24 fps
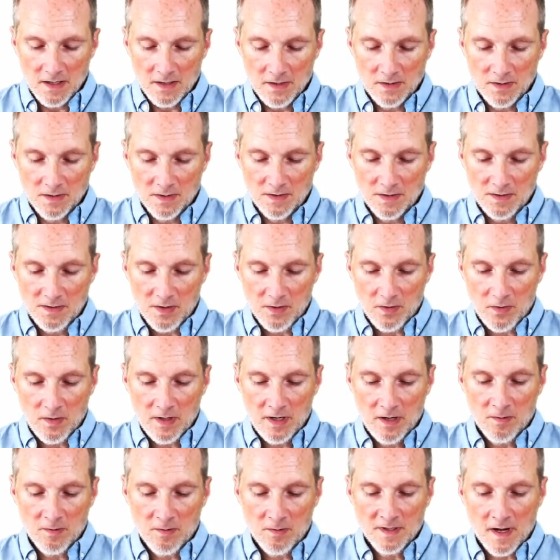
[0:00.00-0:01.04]
so here
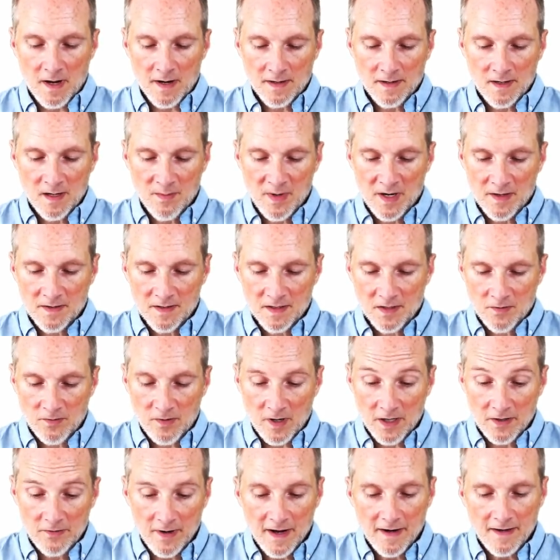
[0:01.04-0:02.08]
we're talking about this
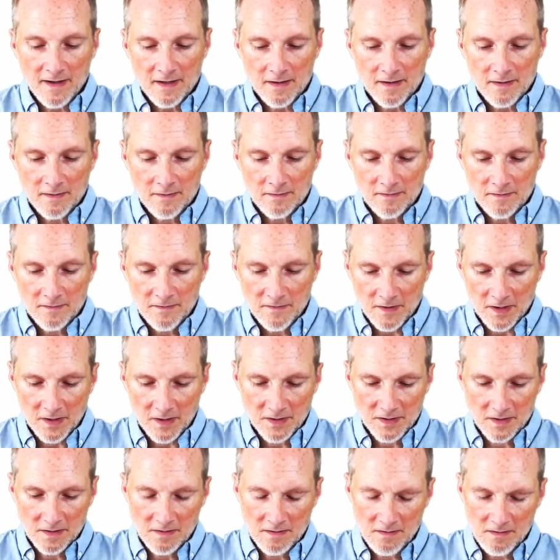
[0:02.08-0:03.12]
quadratic
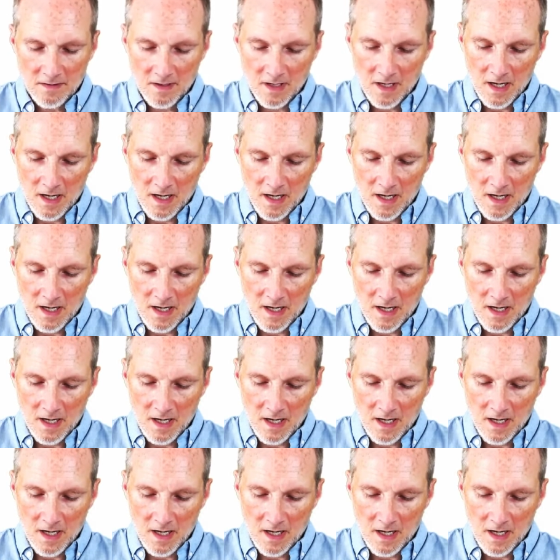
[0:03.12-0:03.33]
function